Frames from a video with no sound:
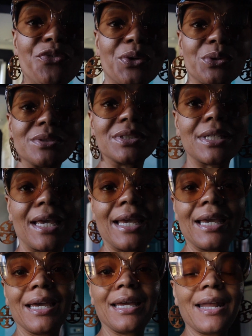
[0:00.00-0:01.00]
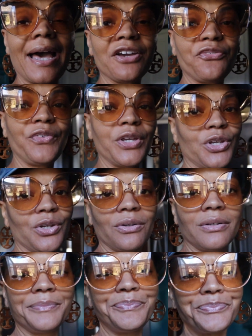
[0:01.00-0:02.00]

1st, and I figured,